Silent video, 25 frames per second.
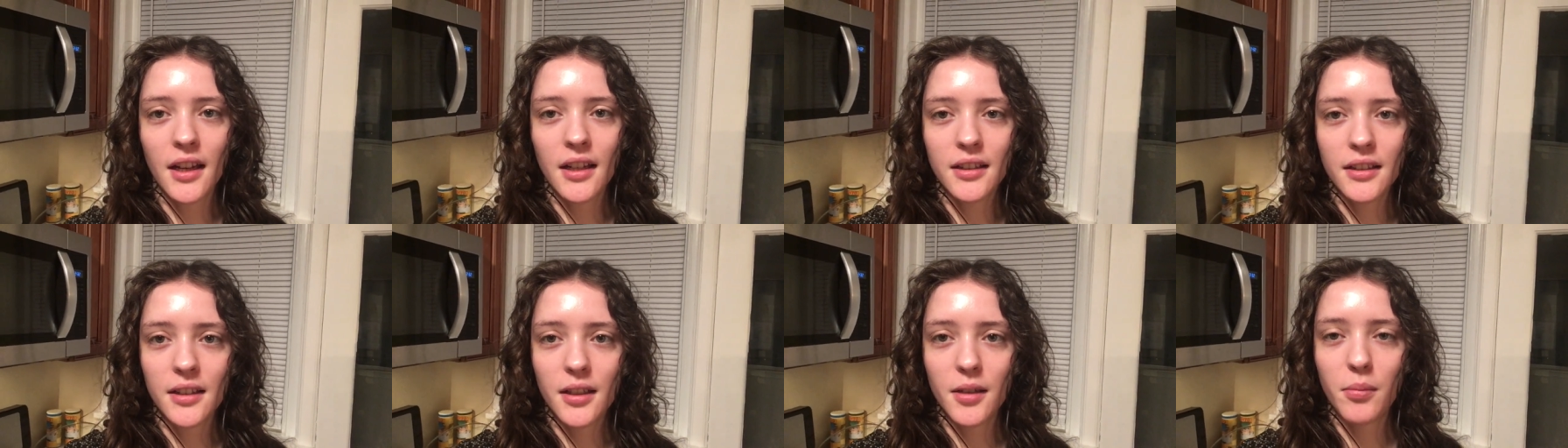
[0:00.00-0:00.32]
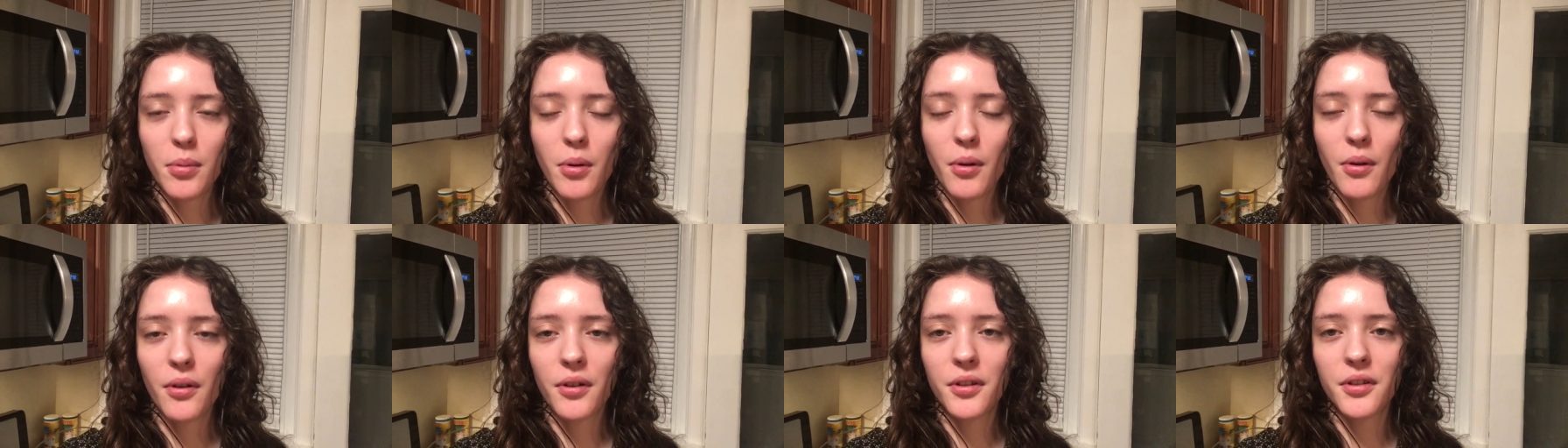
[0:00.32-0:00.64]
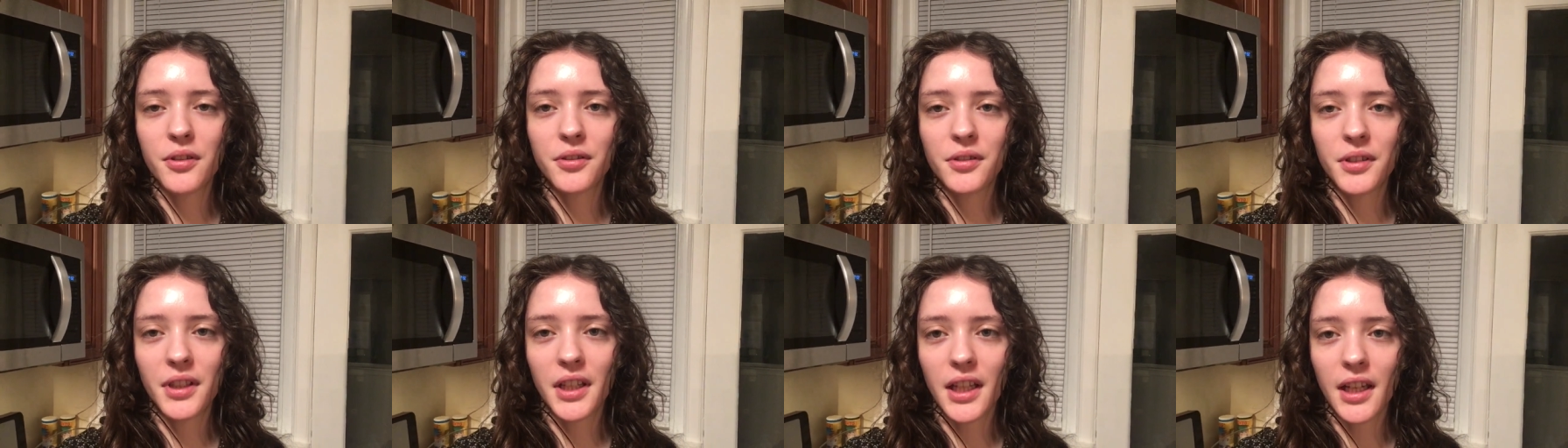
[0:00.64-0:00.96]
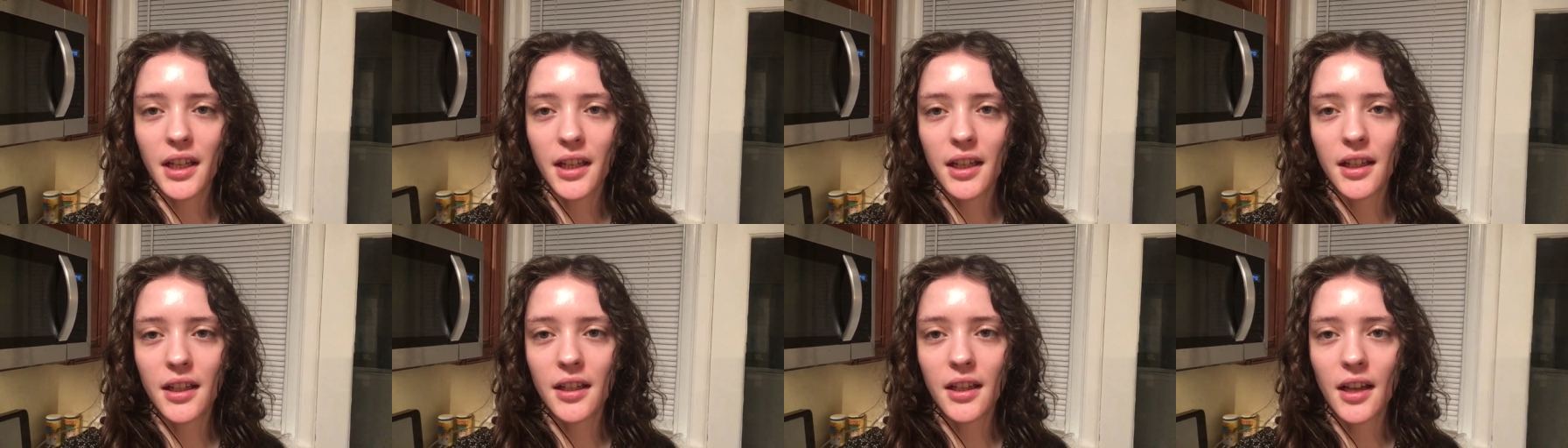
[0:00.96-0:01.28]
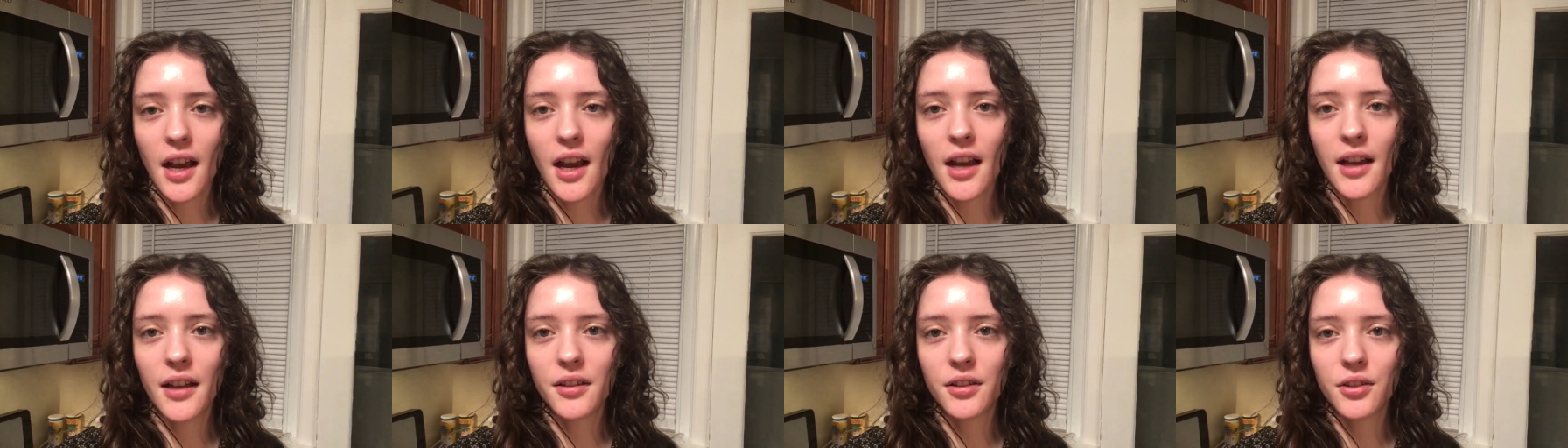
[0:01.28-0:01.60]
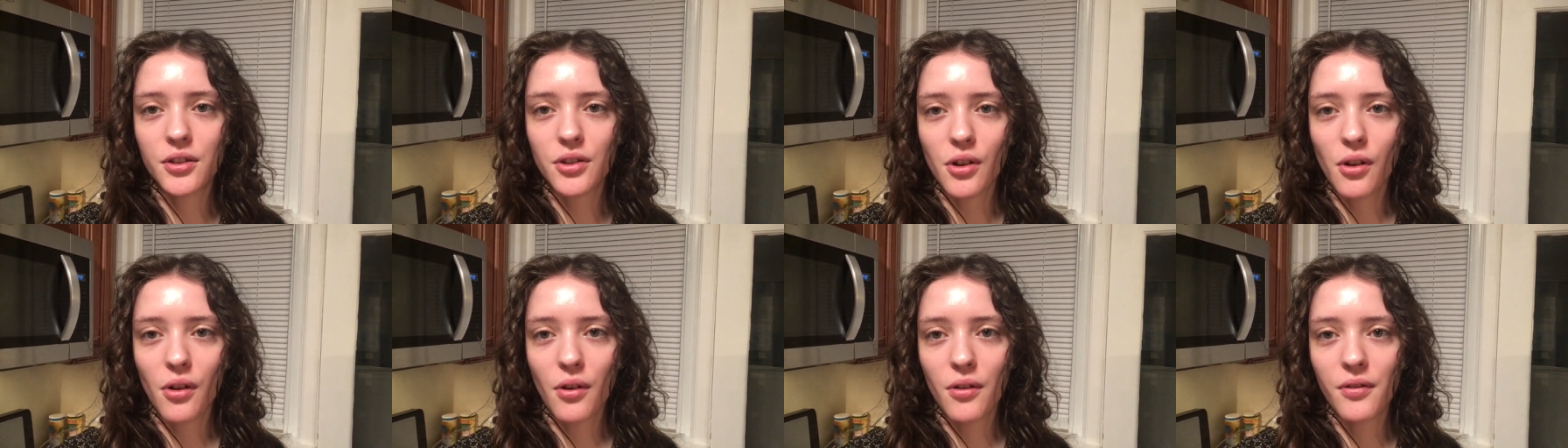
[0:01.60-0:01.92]
di Porru Chini ca
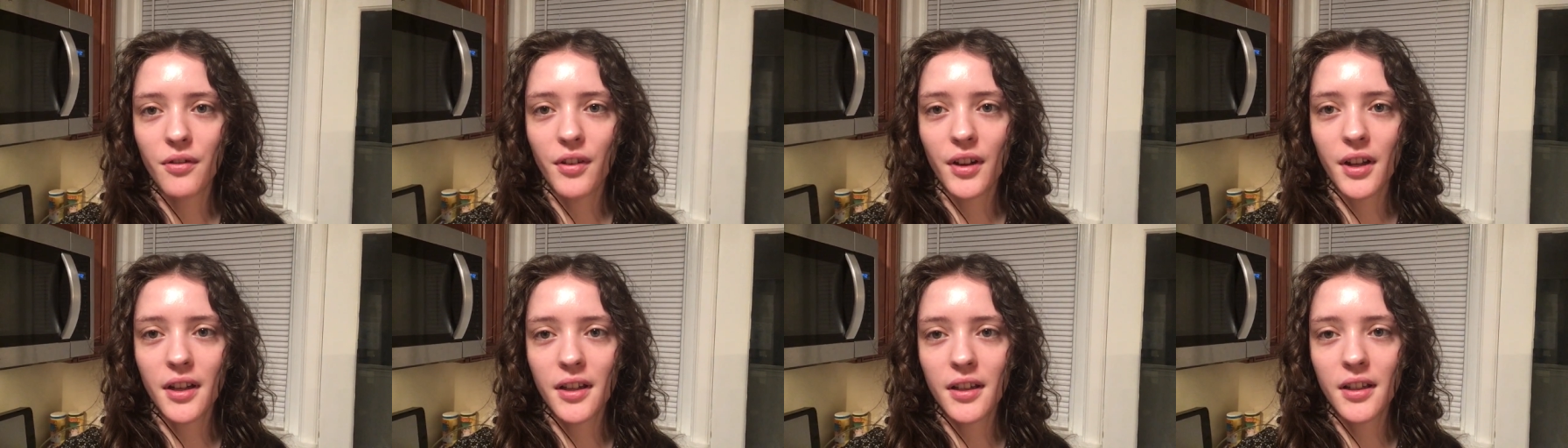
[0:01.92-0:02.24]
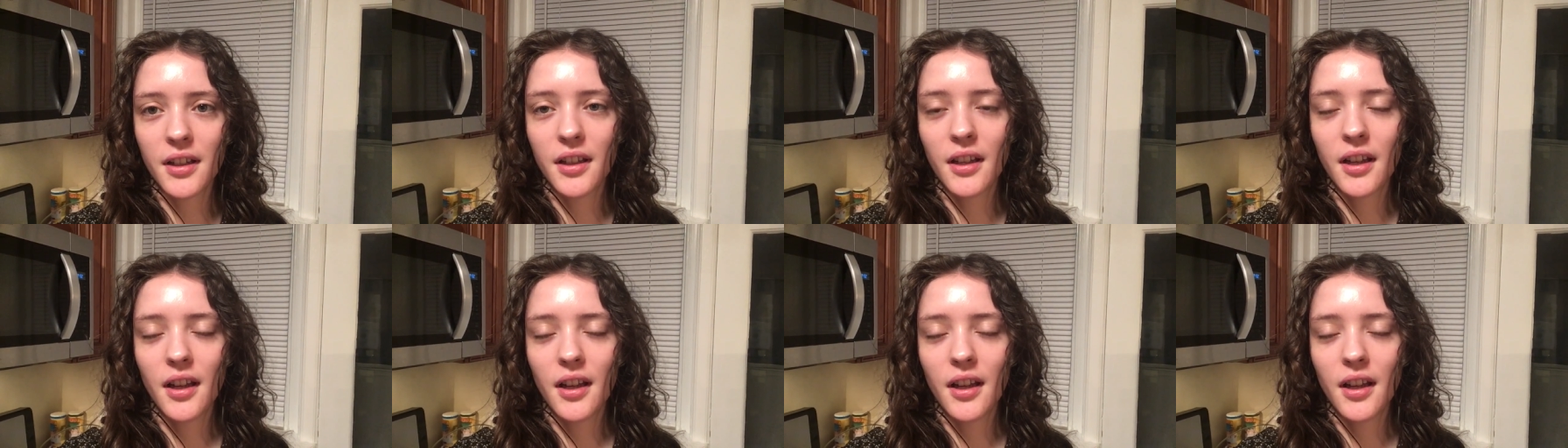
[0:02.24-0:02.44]
Anciova,